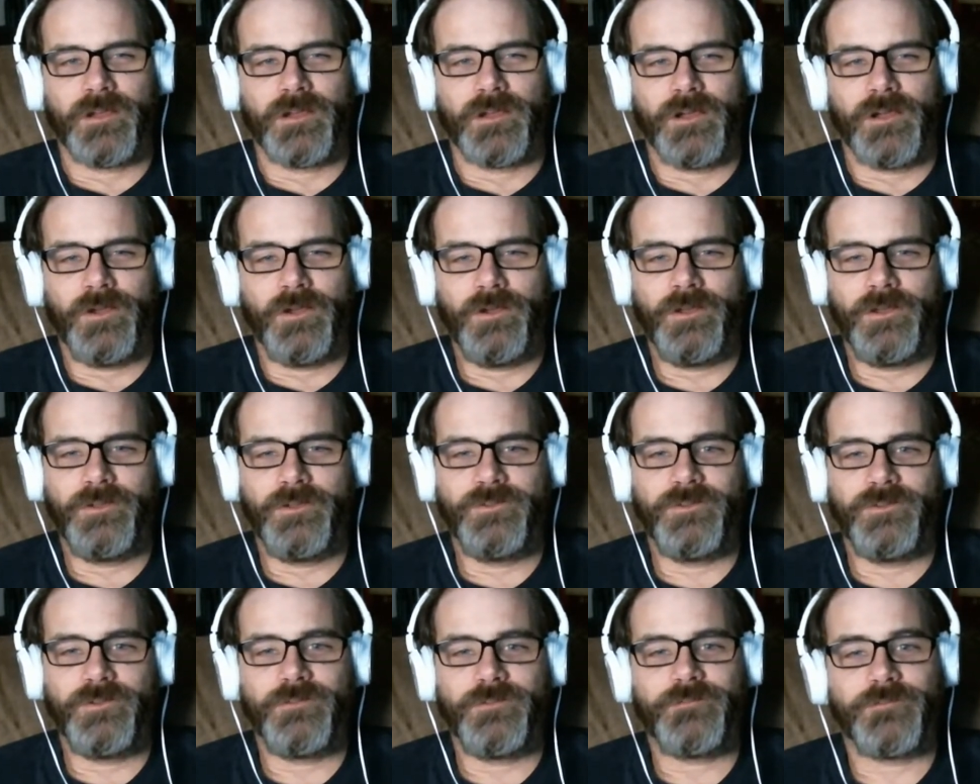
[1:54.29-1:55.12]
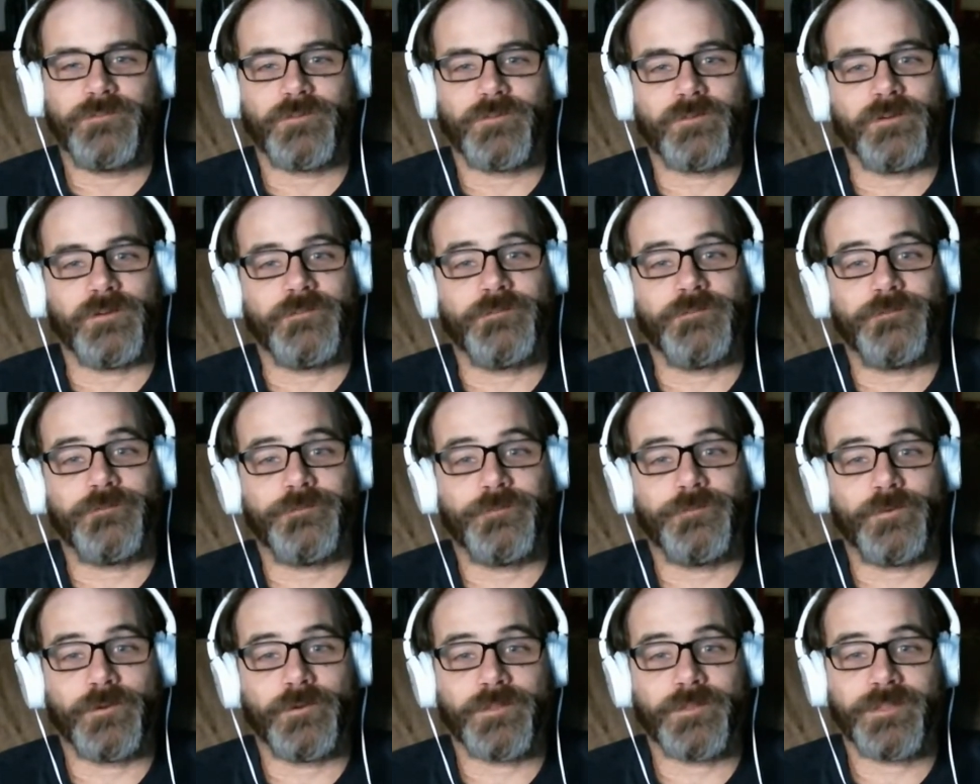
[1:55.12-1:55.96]
how did I do for what,
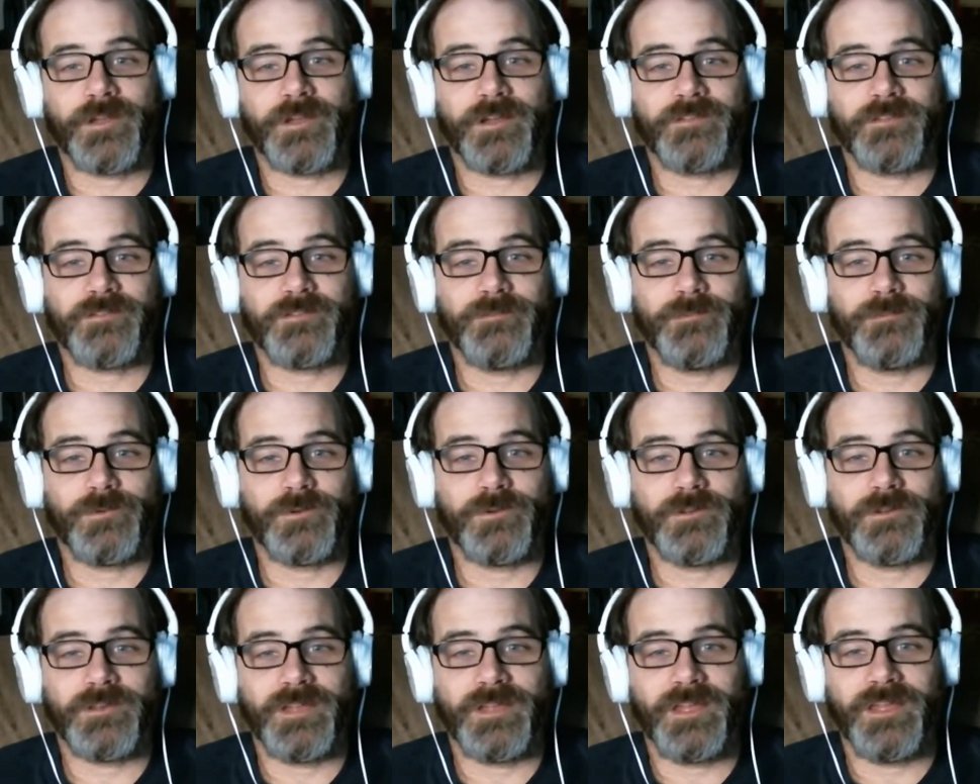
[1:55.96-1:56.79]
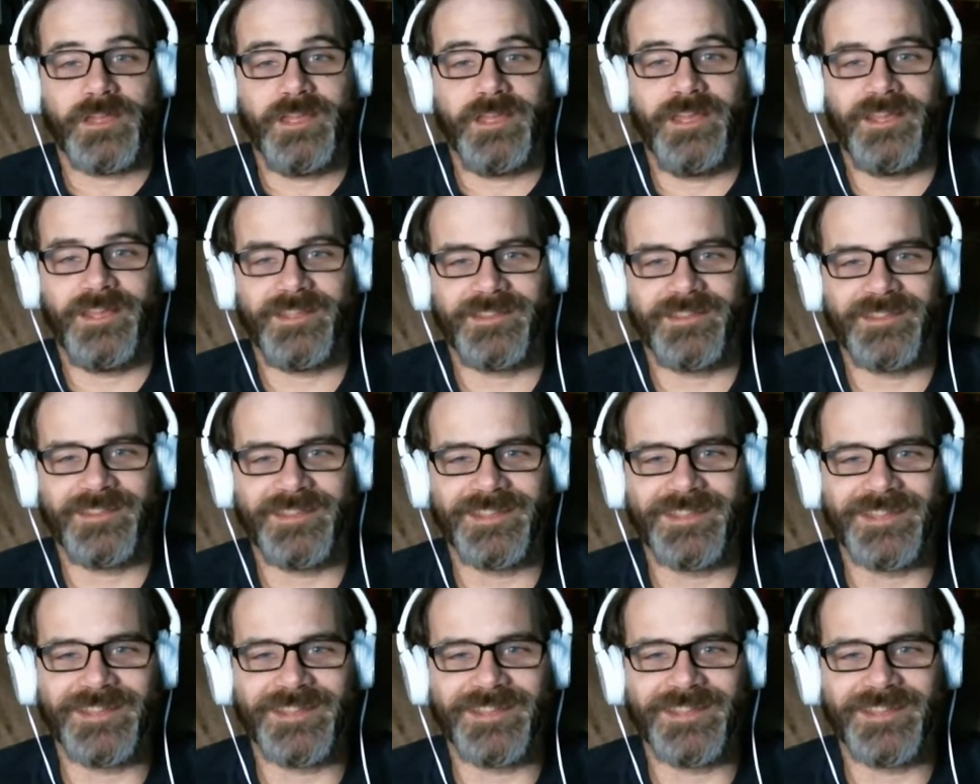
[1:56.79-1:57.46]
4,000 more days?